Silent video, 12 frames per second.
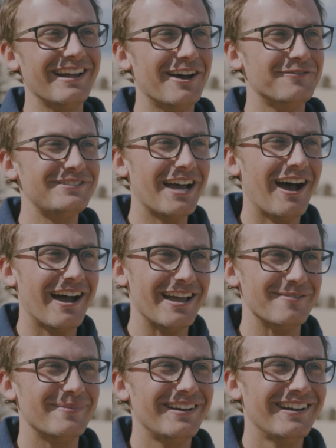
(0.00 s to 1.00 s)
of
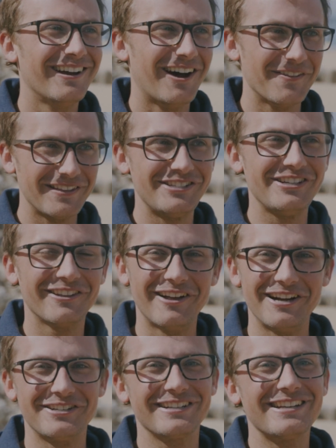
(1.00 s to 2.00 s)
time on the
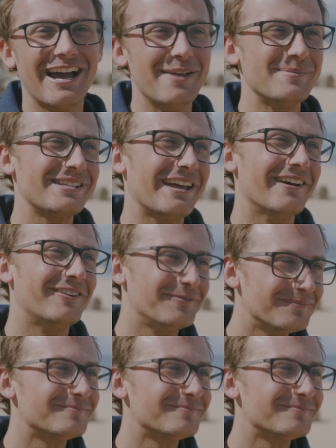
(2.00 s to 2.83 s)
geologic timescale.